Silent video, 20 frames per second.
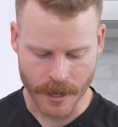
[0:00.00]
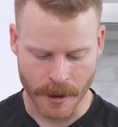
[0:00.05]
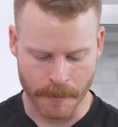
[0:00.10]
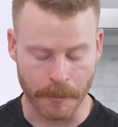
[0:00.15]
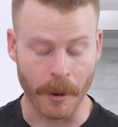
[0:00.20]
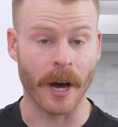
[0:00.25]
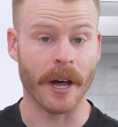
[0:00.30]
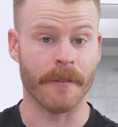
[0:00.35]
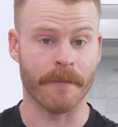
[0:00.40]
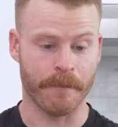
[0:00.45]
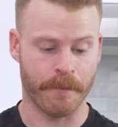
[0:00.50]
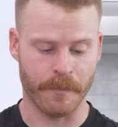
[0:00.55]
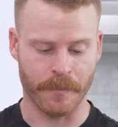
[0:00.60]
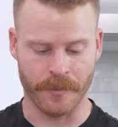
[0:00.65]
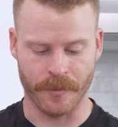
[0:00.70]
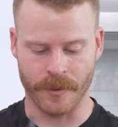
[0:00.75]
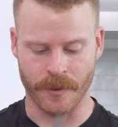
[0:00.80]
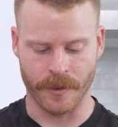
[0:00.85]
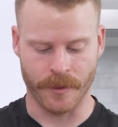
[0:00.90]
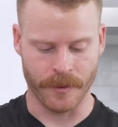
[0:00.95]
But
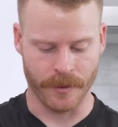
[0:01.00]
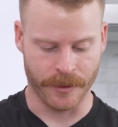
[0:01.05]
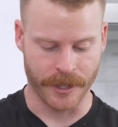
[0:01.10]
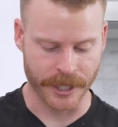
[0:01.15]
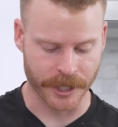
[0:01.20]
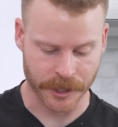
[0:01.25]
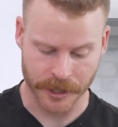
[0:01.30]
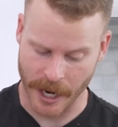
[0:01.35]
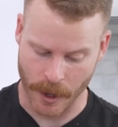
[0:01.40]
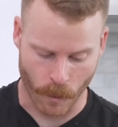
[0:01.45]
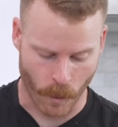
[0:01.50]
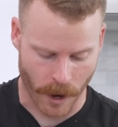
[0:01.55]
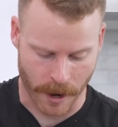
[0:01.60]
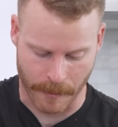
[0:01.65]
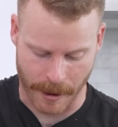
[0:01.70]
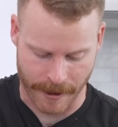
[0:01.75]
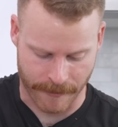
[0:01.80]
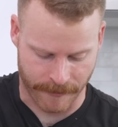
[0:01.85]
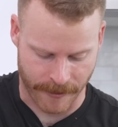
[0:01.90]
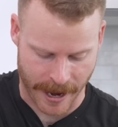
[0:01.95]
this is like one of
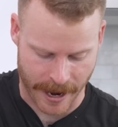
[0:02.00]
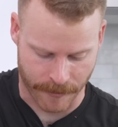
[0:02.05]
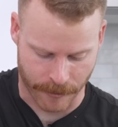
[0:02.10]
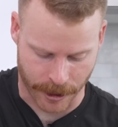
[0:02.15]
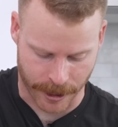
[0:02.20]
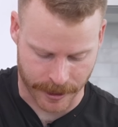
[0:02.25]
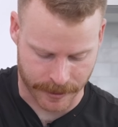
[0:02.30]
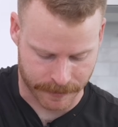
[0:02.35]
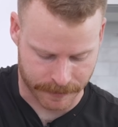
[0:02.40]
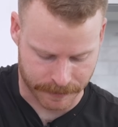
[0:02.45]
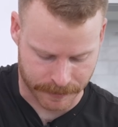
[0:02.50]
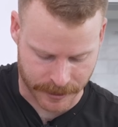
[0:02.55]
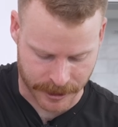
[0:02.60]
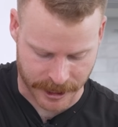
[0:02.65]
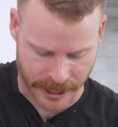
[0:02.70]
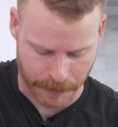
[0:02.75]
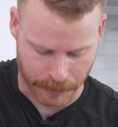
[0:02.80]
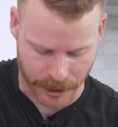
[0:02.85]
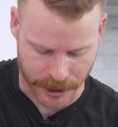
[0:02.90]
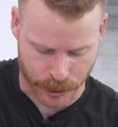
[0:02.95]
my favorite,
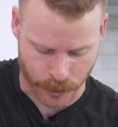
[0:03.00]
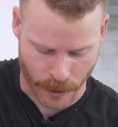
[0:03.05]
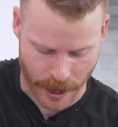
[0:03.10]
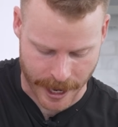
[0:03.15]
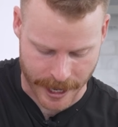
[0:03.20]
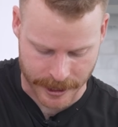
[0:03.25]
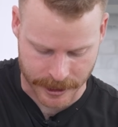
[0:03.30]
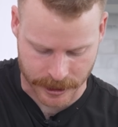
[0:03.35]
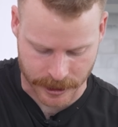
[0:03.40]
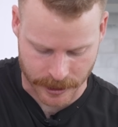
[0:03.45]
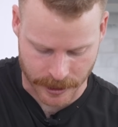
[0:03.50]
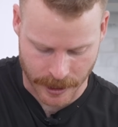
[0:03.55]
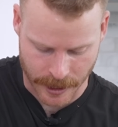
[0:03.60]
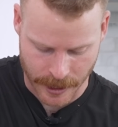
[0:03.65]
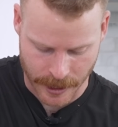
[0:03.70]
simplest ways.